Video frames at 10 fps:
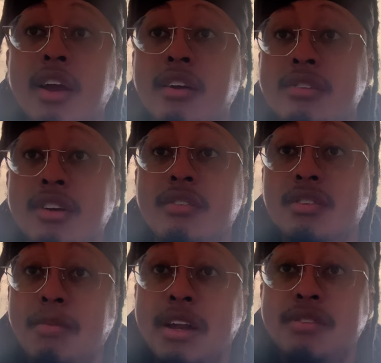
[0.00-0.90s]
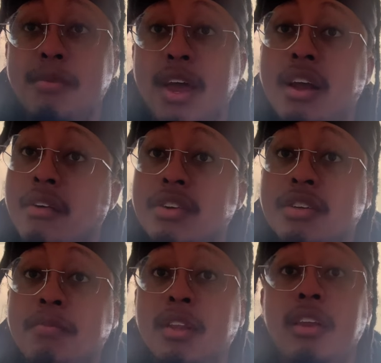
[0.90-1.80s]
Concerns about his man coverage
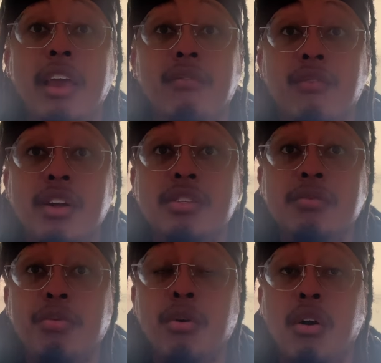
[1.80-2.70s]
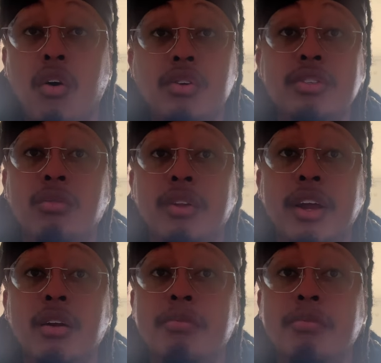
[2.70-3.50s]
ability and run support also linger,